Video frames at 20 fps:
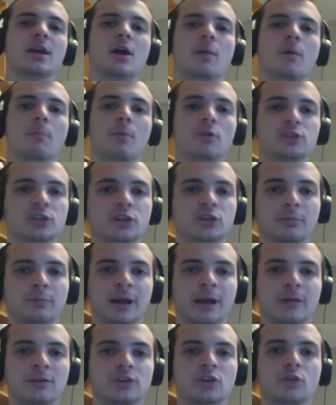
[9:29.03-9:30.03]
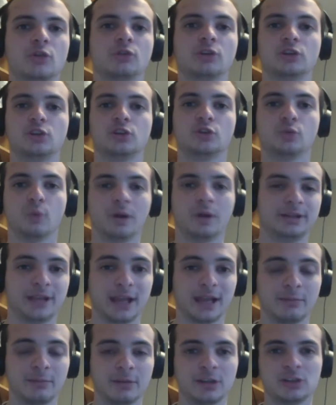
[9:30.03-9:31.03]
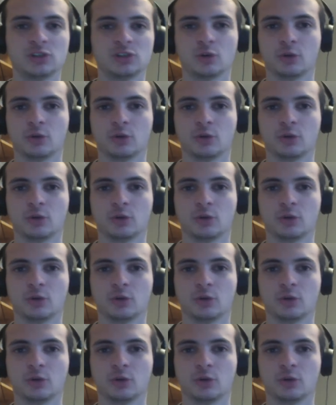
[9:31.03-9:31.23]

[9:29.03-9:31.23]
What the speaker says: most hero powers only do 1 damage,